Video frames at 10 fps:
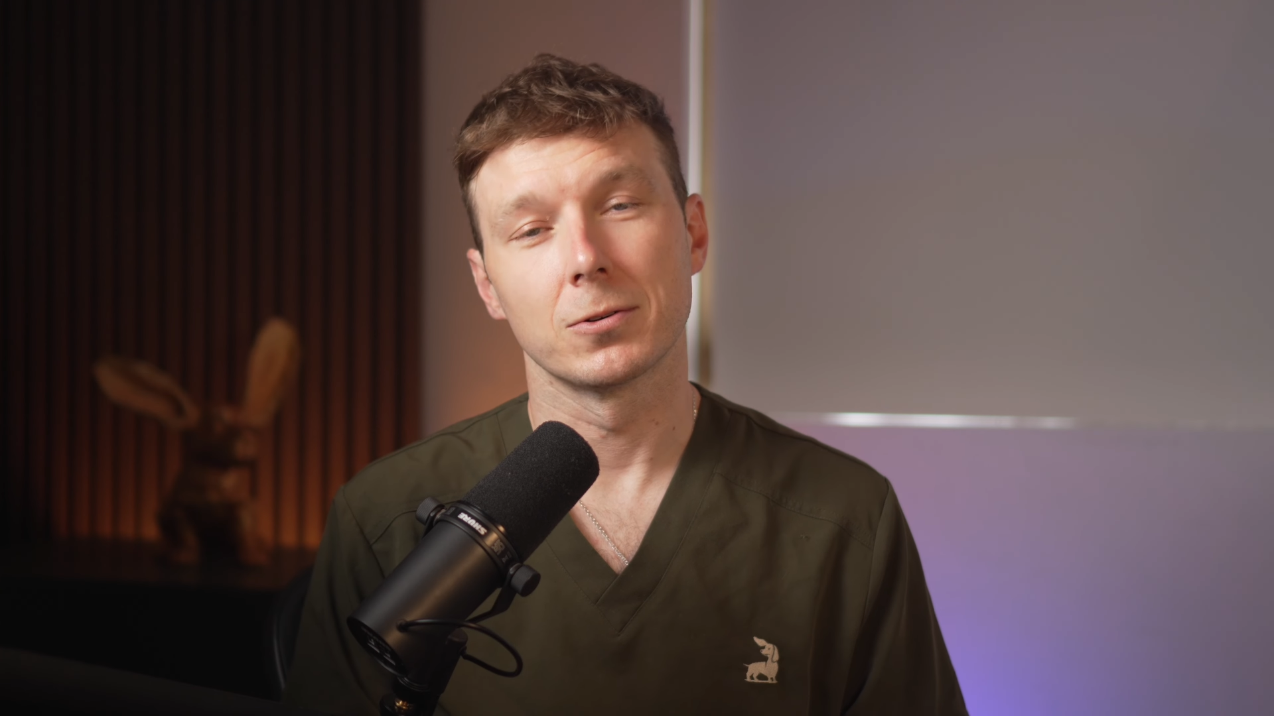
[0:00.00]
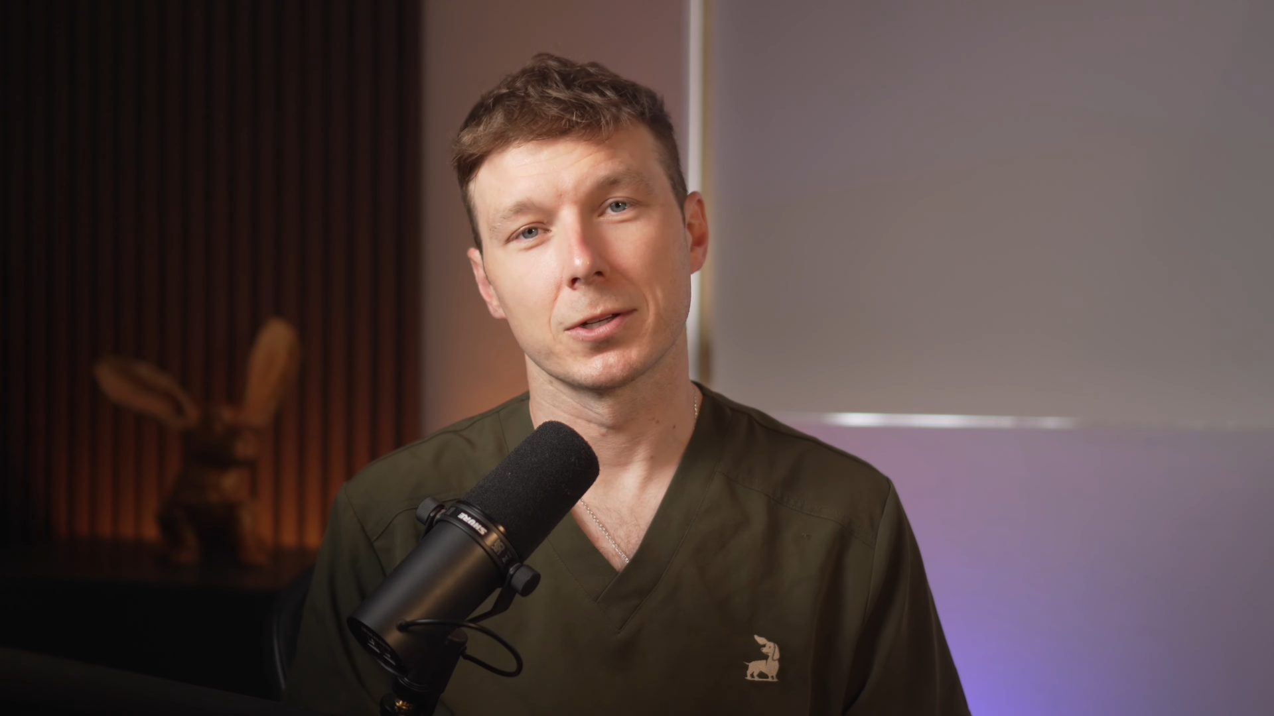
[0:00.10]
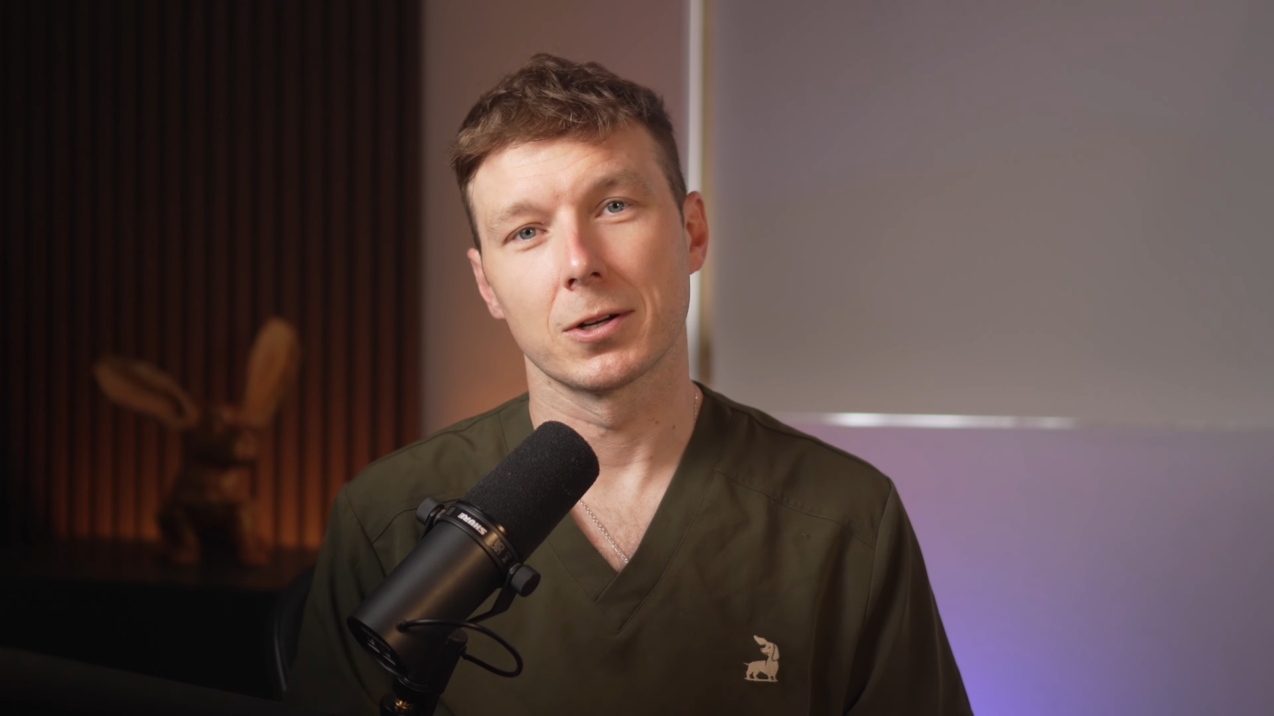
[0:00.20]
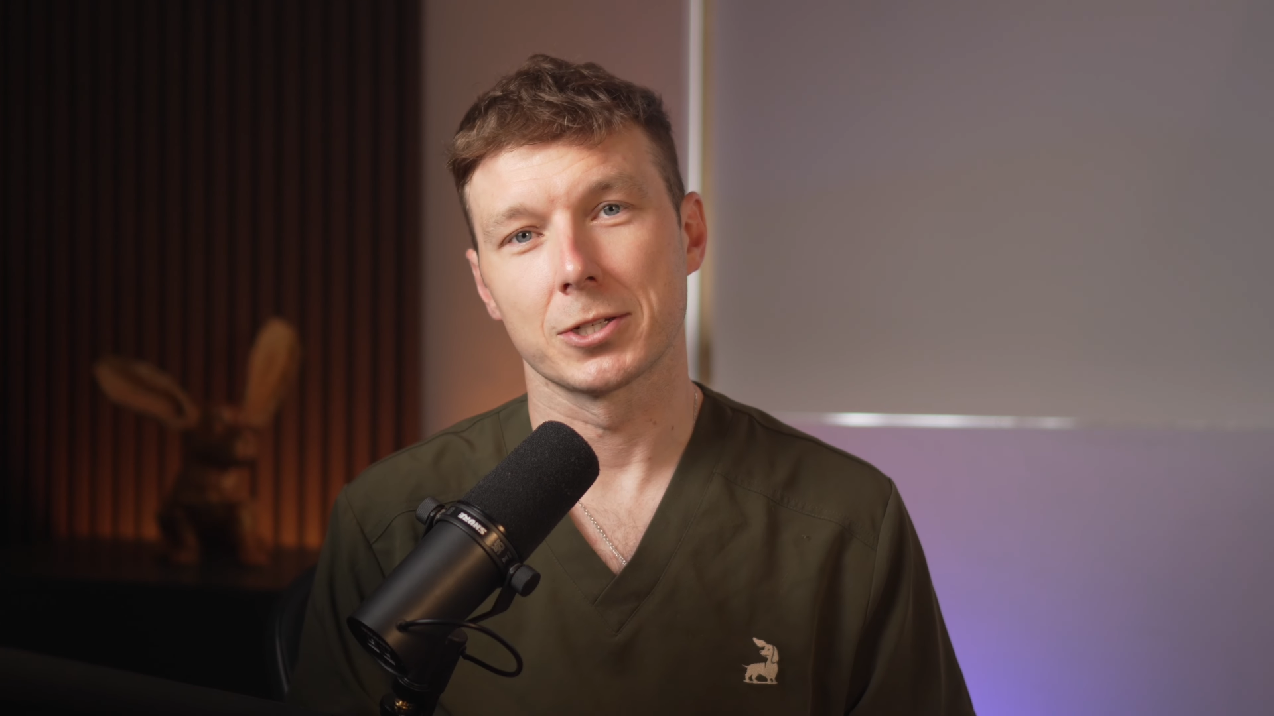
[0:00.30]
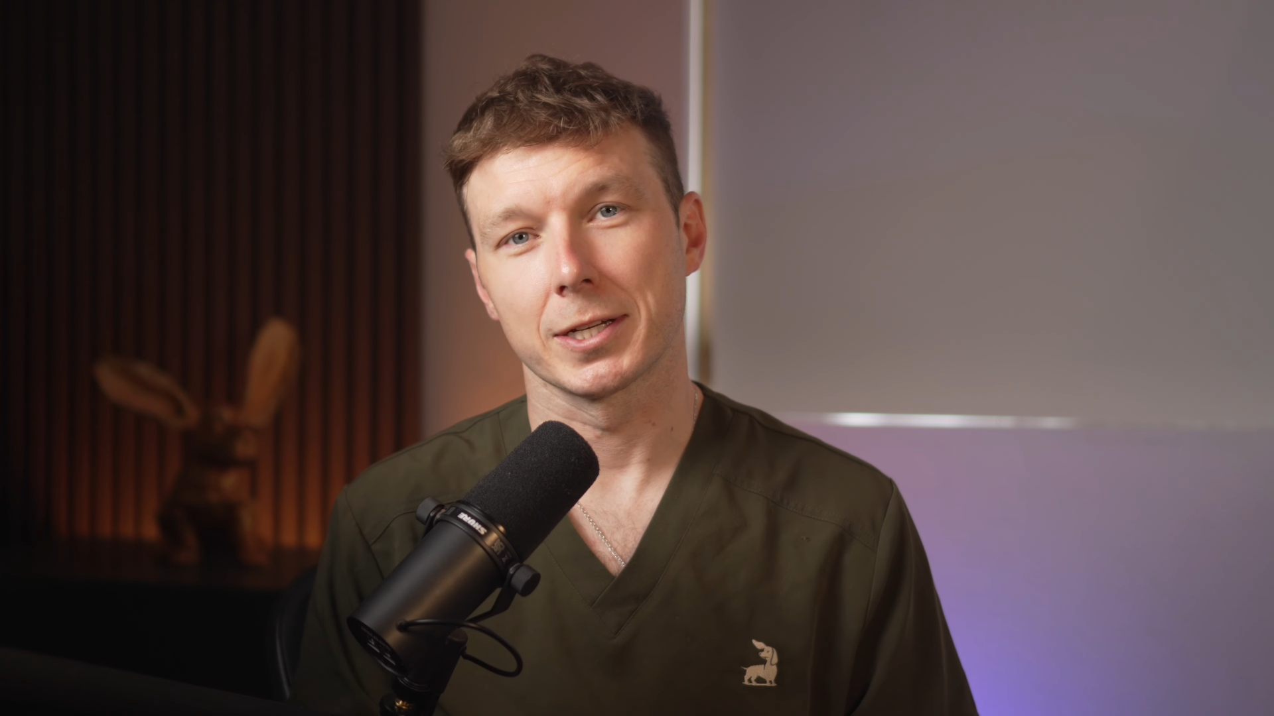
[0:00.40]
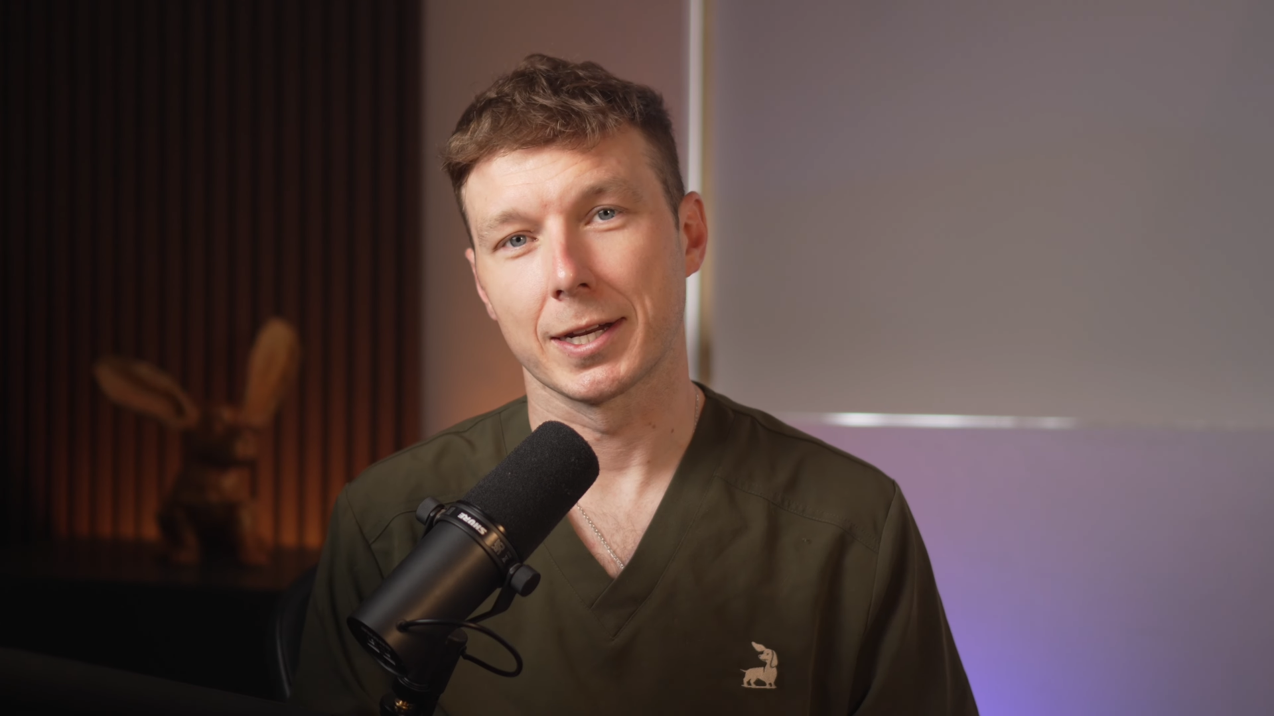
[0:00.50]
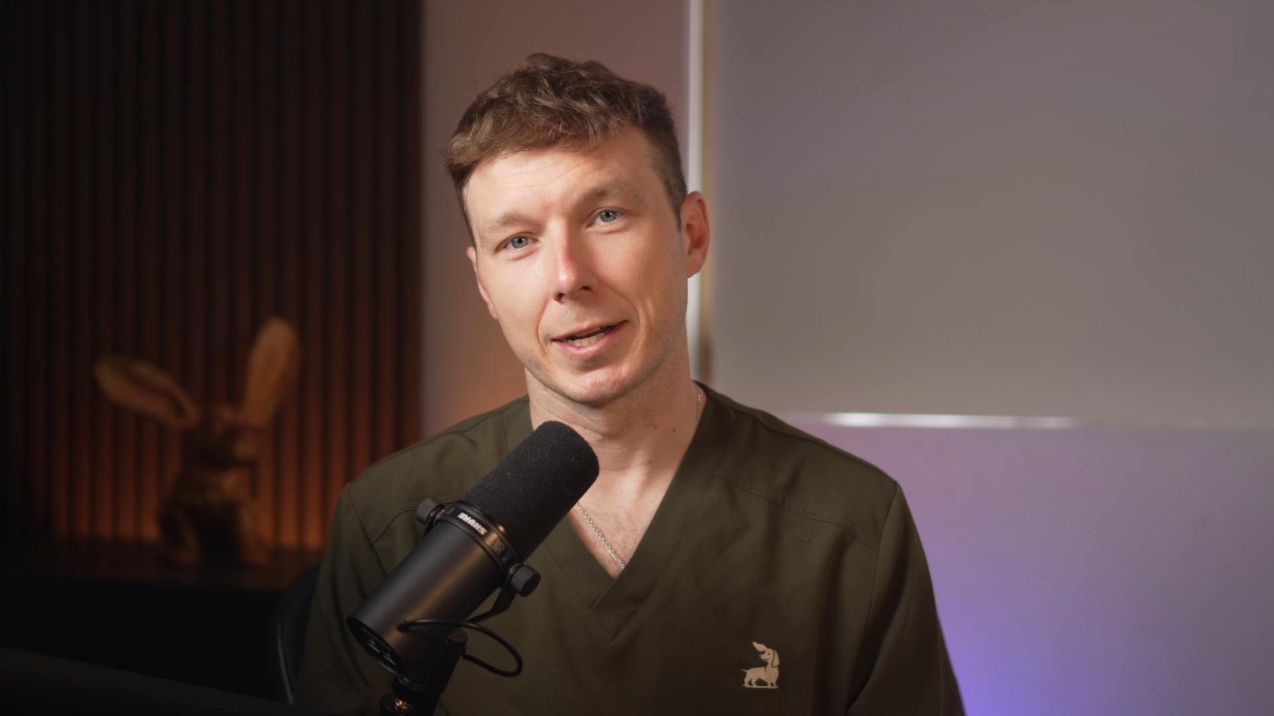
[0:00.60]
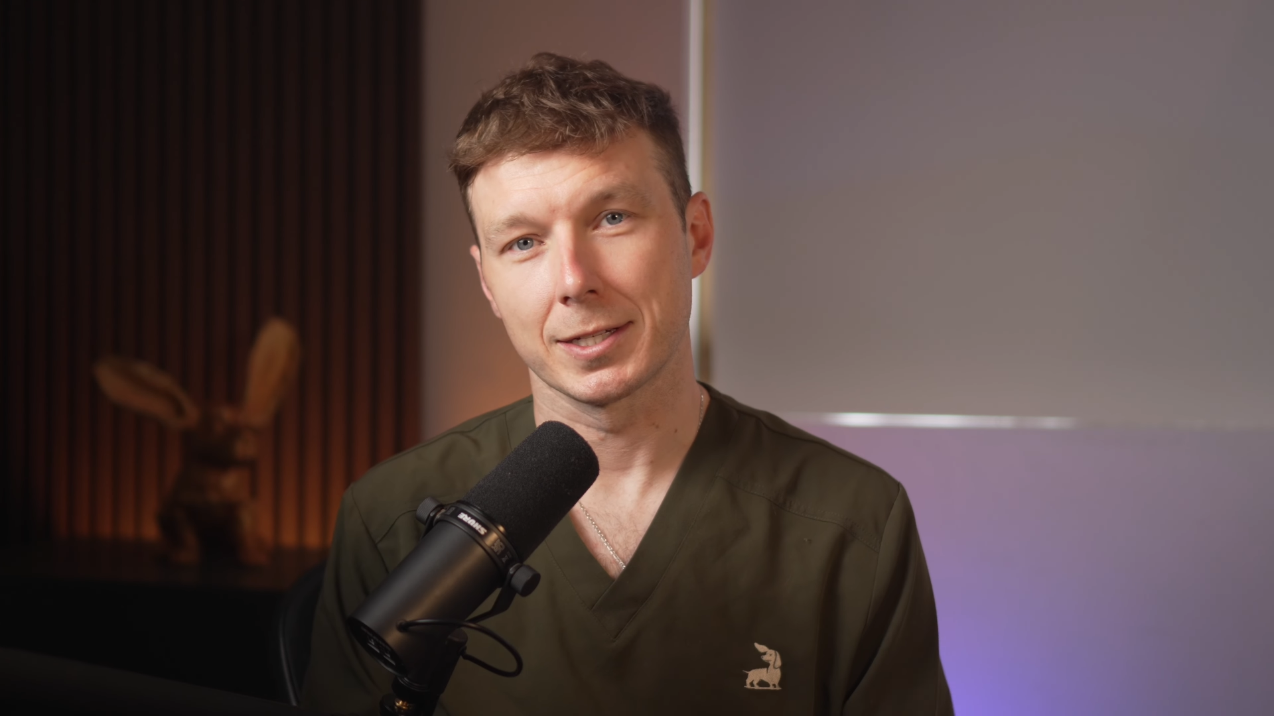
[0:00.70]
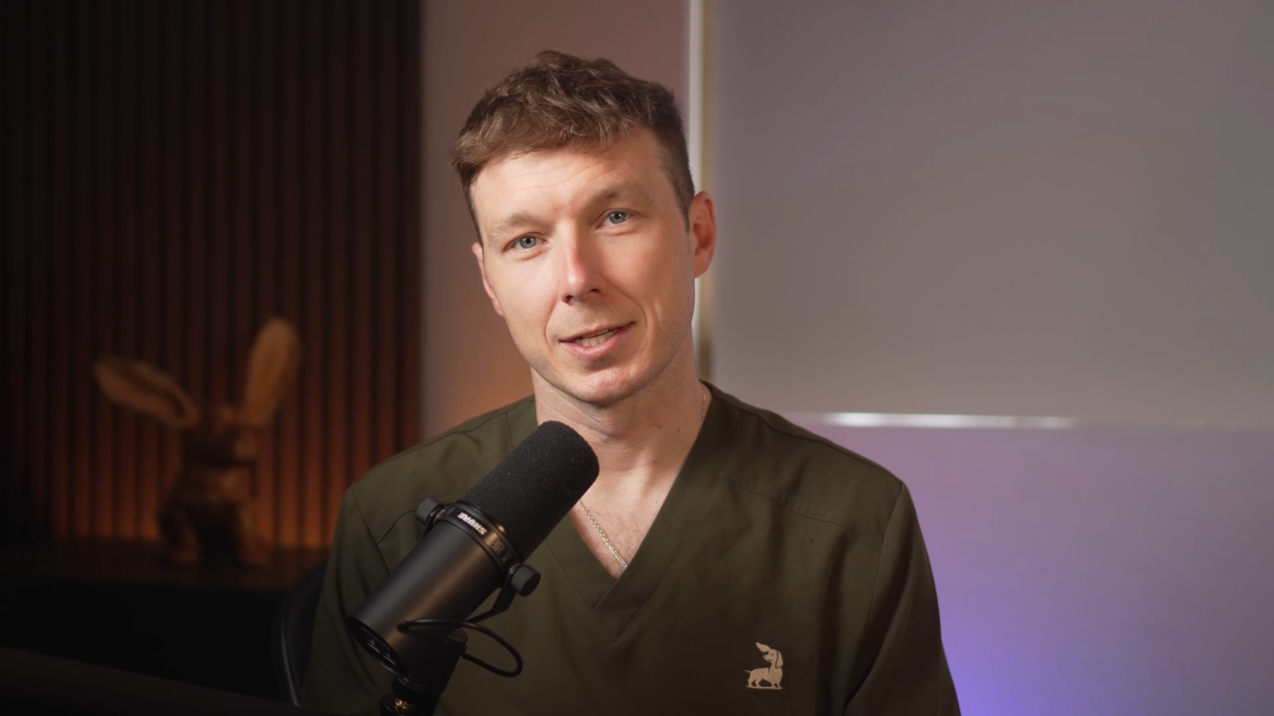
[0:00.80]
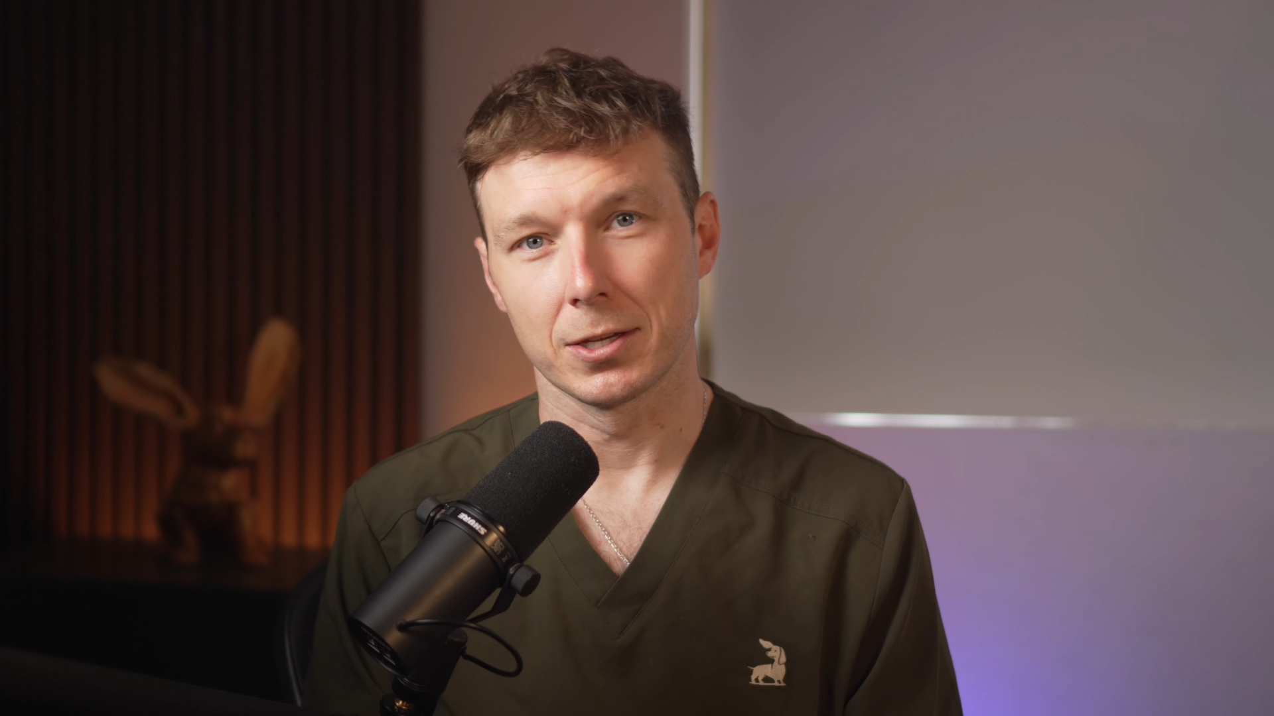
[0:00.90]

audiology clinics